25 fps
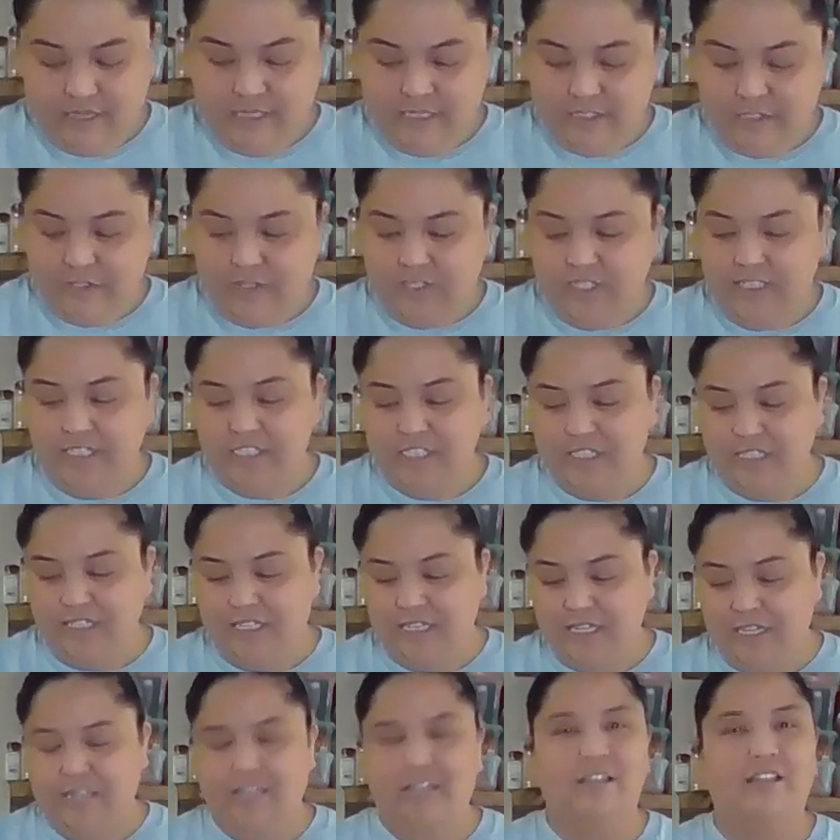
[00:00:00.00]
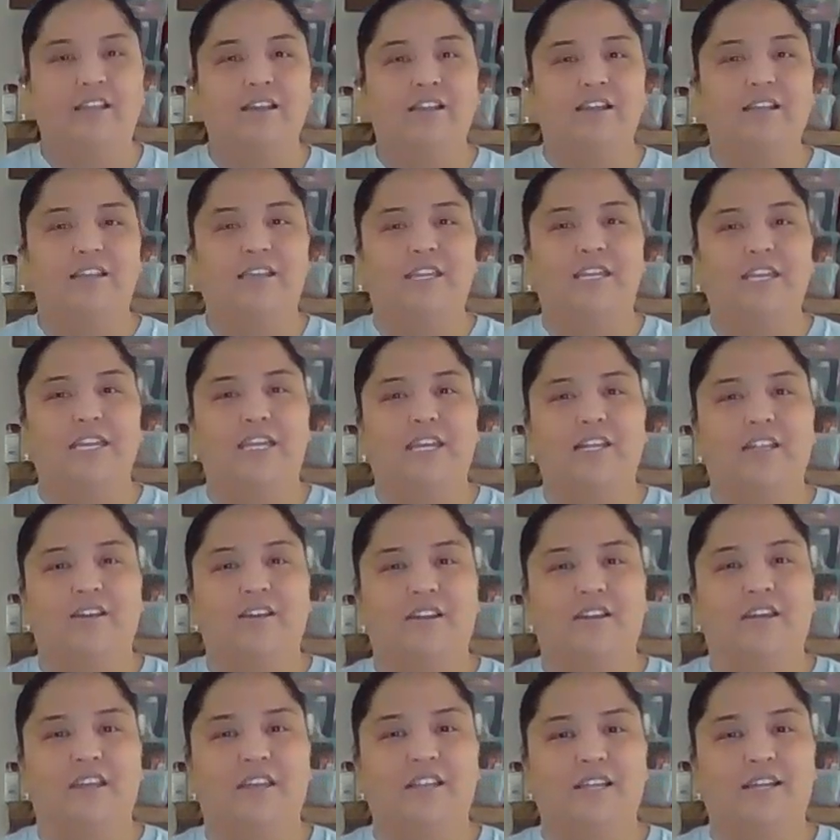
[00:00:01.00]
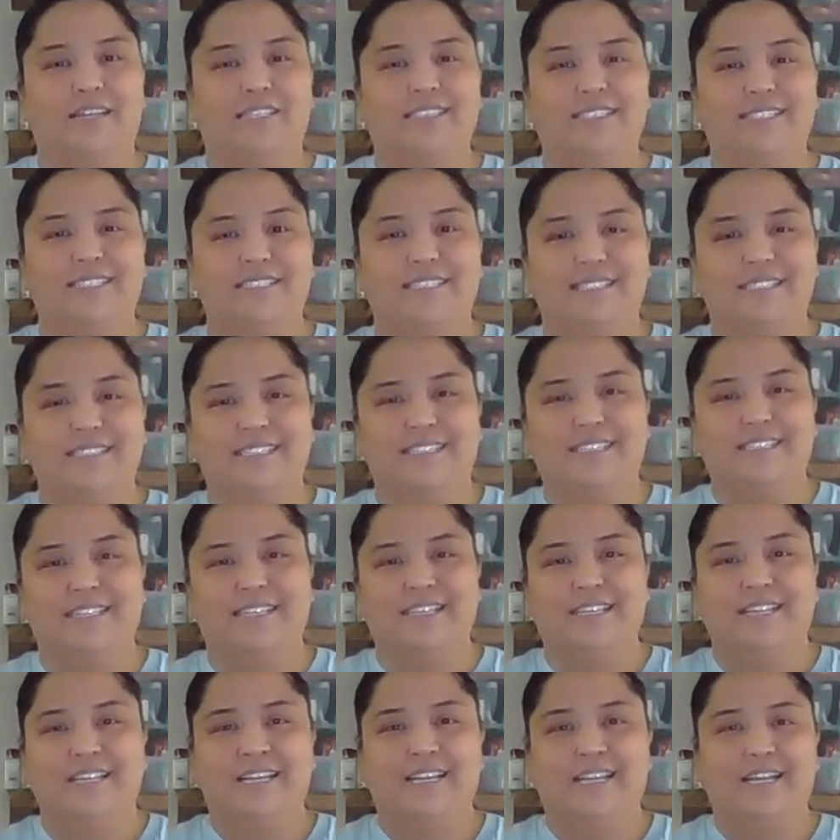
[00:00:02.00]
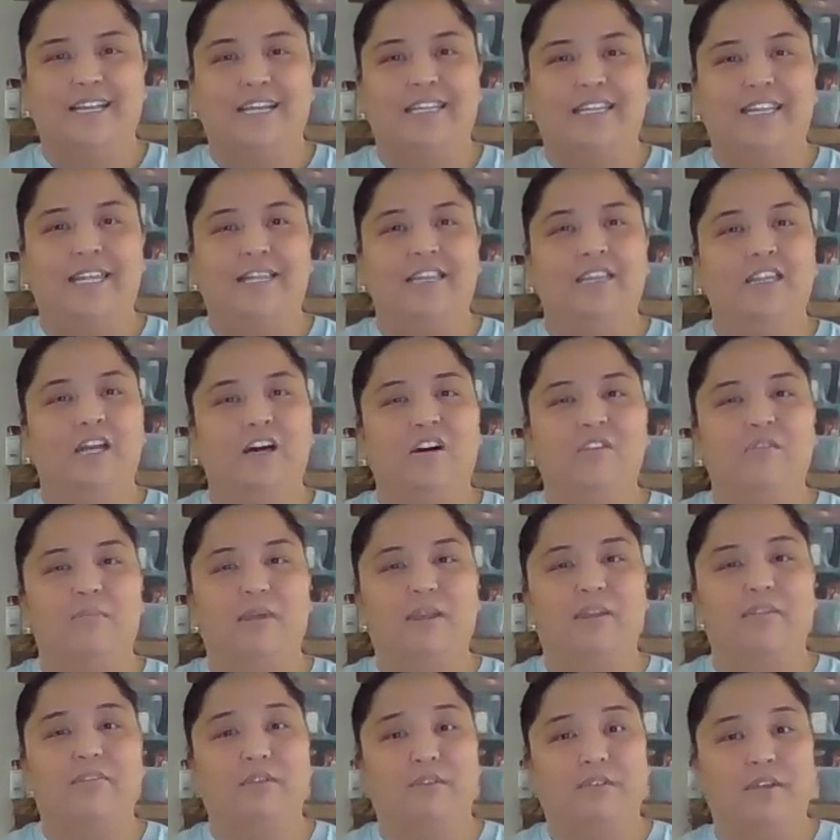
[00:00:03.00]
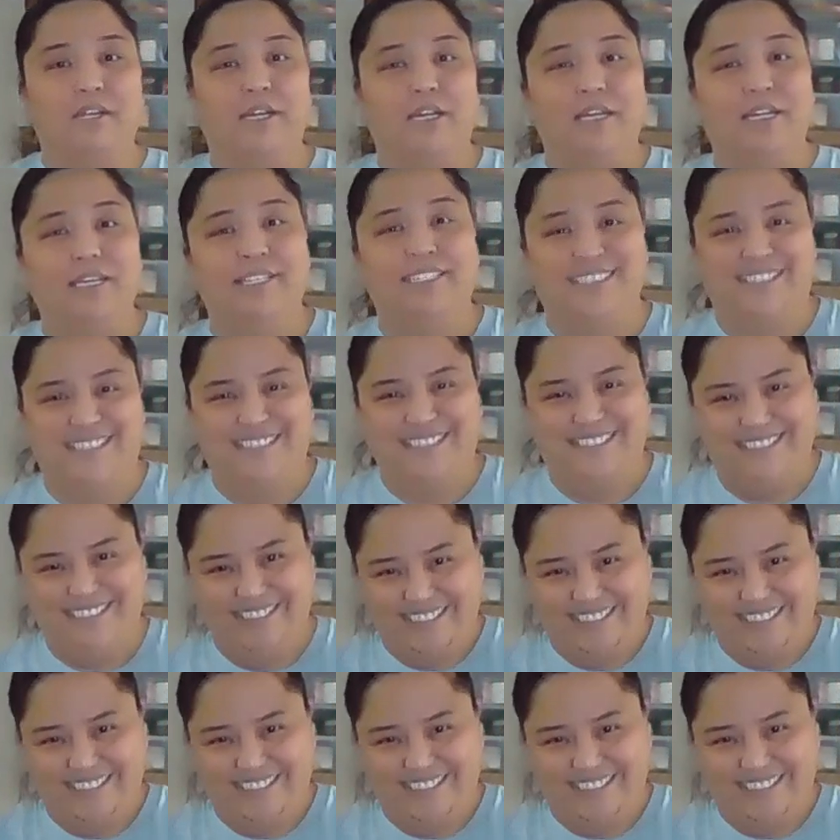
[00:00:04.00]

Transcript: So I teach a lot of kid cooking classes, and they love my food dyes.